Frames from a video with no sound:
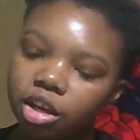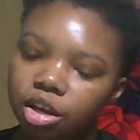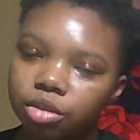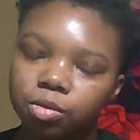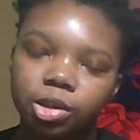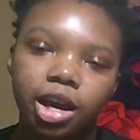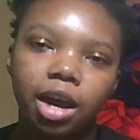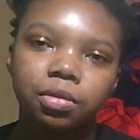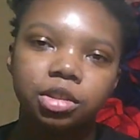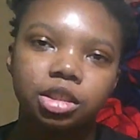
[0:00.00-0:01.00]
was when I
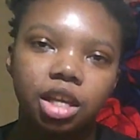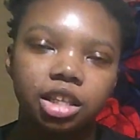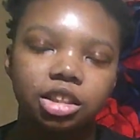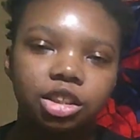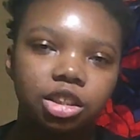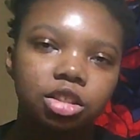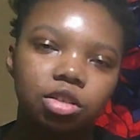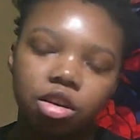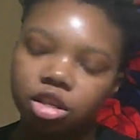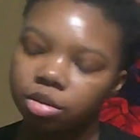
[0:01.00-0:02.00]
was like just
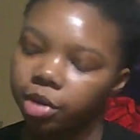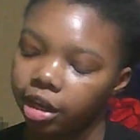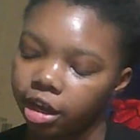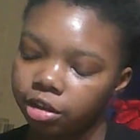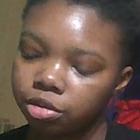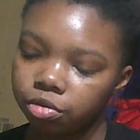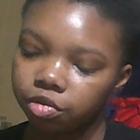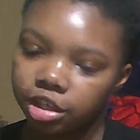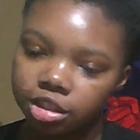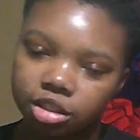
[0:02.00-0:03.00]
starting my haiku
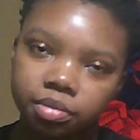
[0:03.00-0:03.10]
phase.